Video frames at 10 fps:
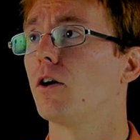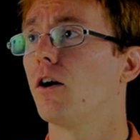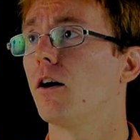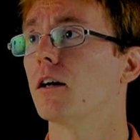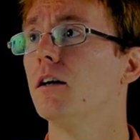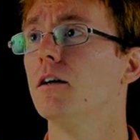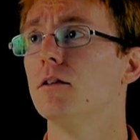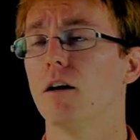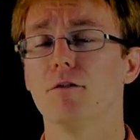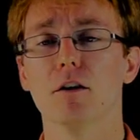log
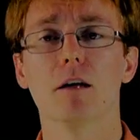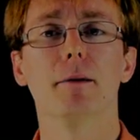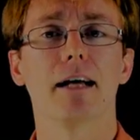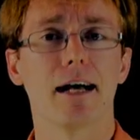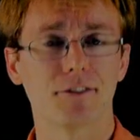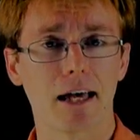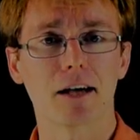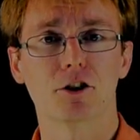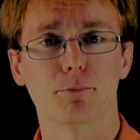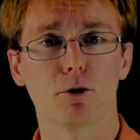of the limit as
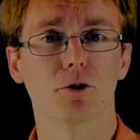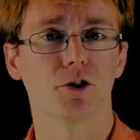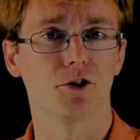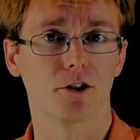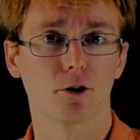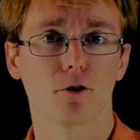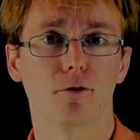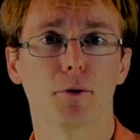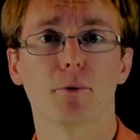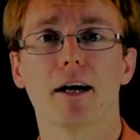x approaches zero
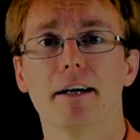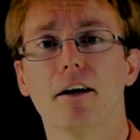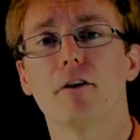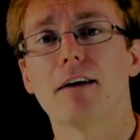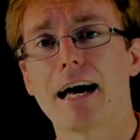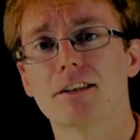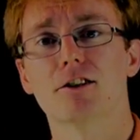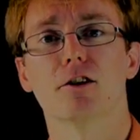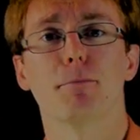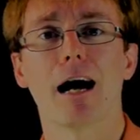from the right of x
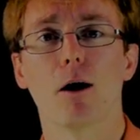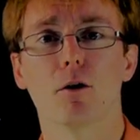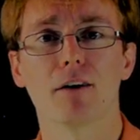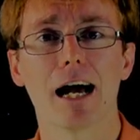to the power of